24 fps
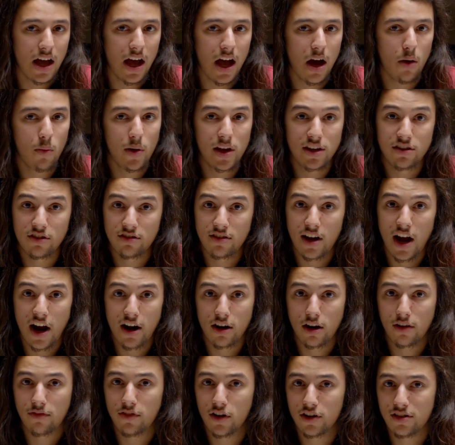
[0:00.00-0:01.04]
We had just
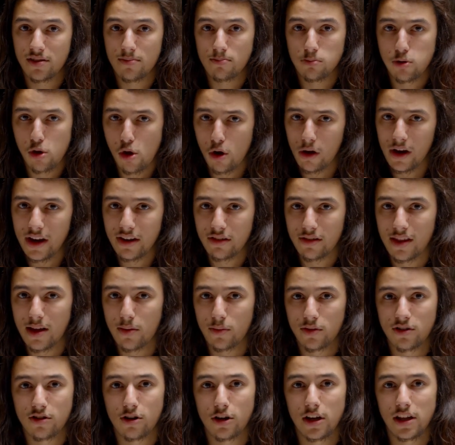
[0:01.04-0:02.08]
hired our first employee, so that
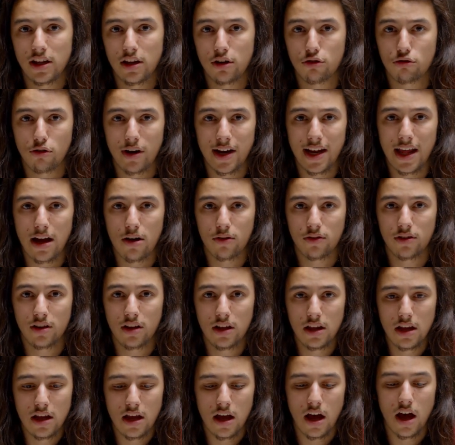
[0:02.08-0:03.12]
was starting to drain out
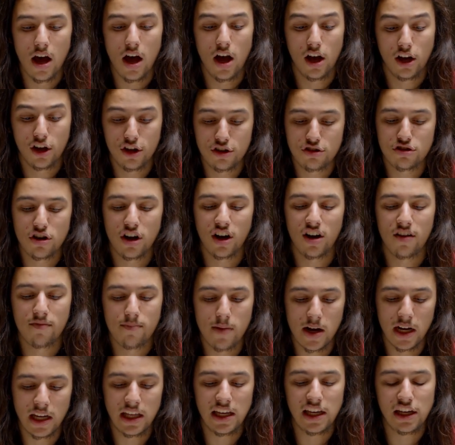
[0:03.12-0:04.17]
a good chunk of
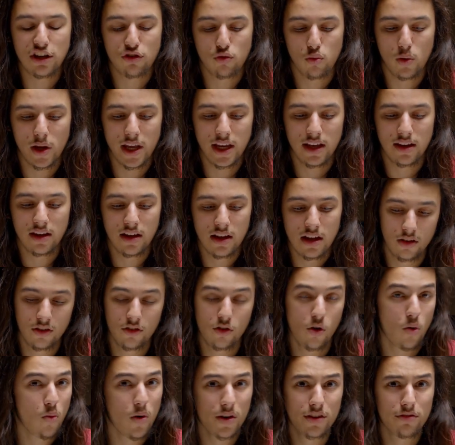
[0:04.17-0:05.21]
money each week.
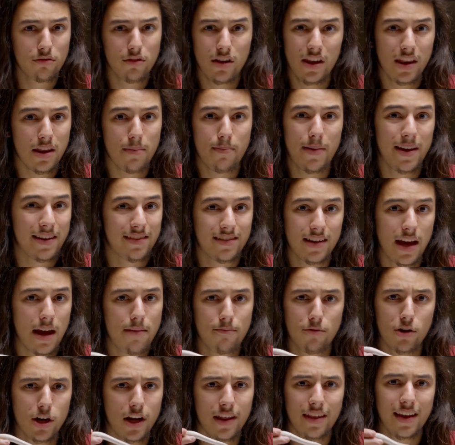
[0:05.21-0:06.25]
So it wasn't really the best time
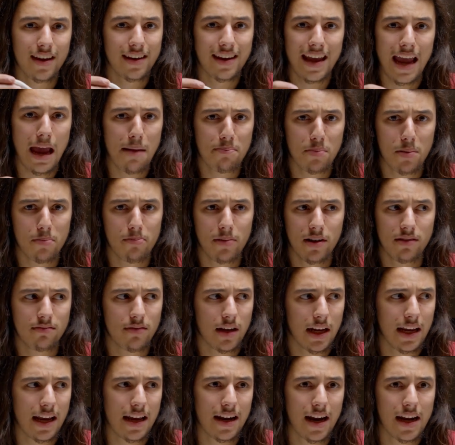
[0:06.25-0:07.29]
for any of that to happen, but
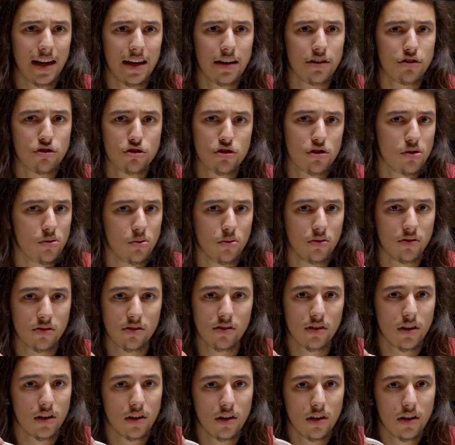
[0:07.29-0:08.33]
again, I didn't choose,
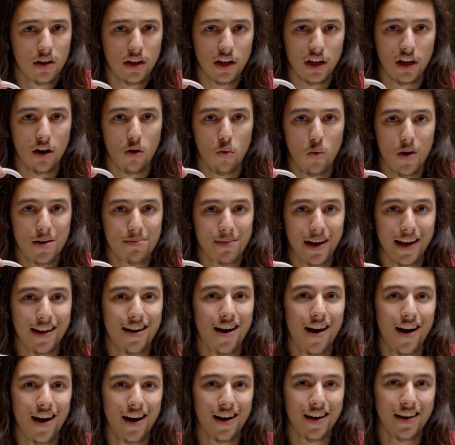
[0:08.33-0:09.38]
you know, when my
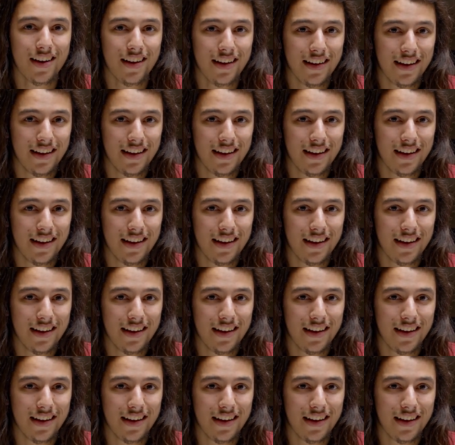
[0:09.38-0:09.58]
car